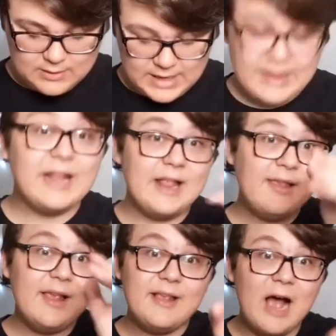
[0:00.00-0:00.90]
And like
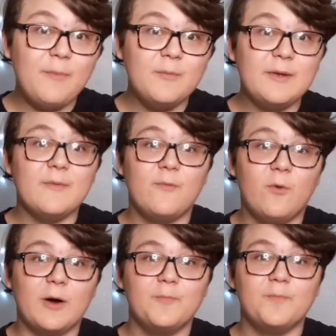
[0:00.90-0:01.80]
this has happened to me
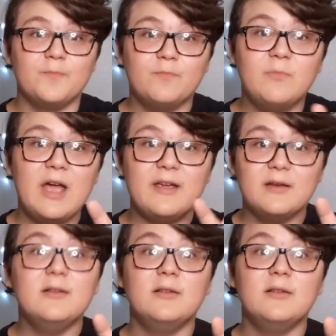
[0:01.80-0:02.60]
before like